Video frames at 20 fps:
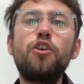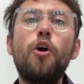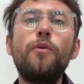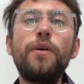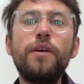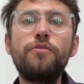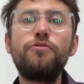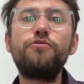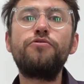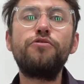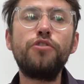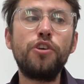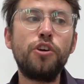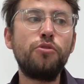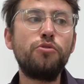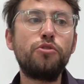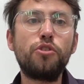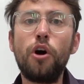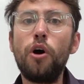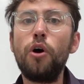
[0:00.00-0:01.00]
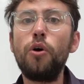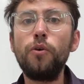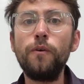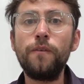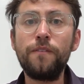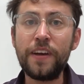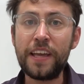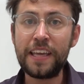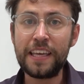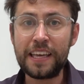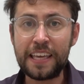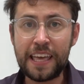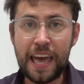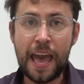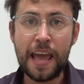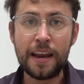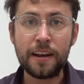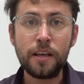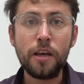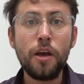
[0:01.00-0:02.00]
going through the whole thing
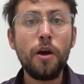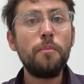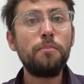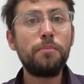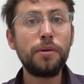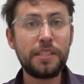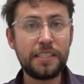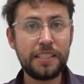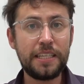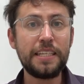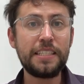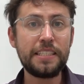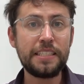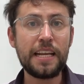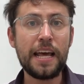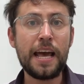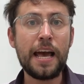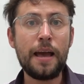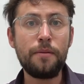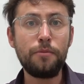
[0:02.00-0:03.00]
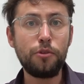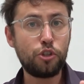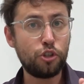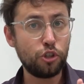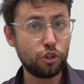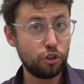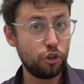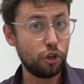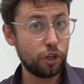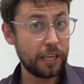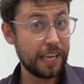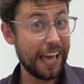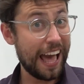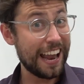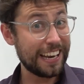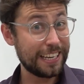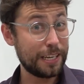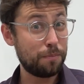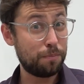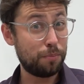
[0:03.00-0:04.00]
again, but this time just looking
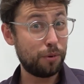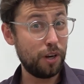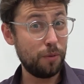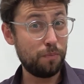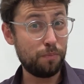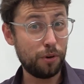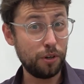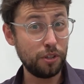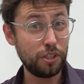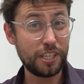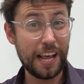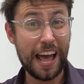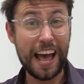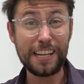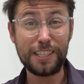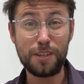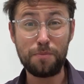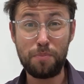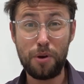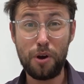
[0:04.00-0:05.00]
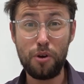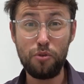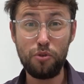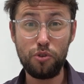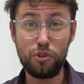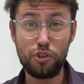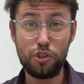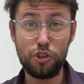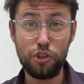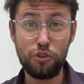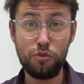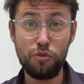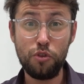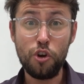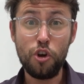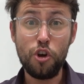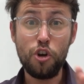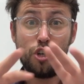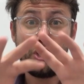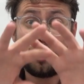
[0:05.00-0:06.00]
at the bullet points as opposed
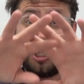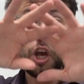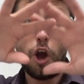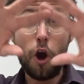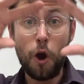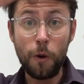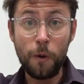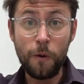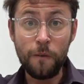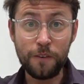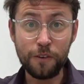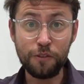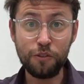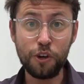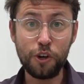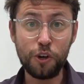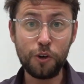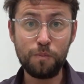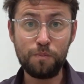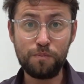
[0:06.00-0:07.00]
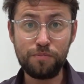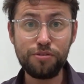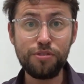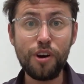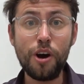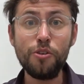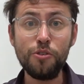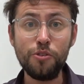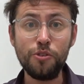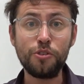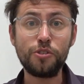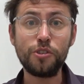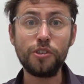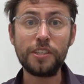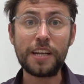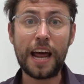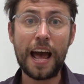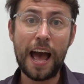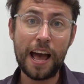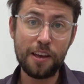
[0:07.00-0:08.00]
to the overall prose
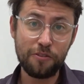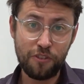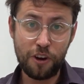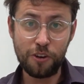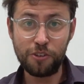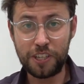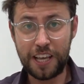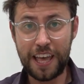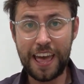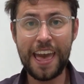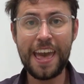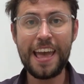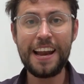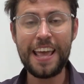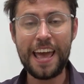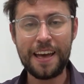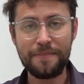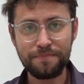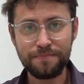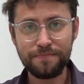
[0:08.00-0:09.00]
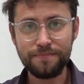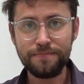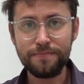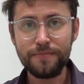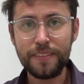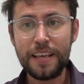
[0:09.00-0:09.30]
that I wrote earlier.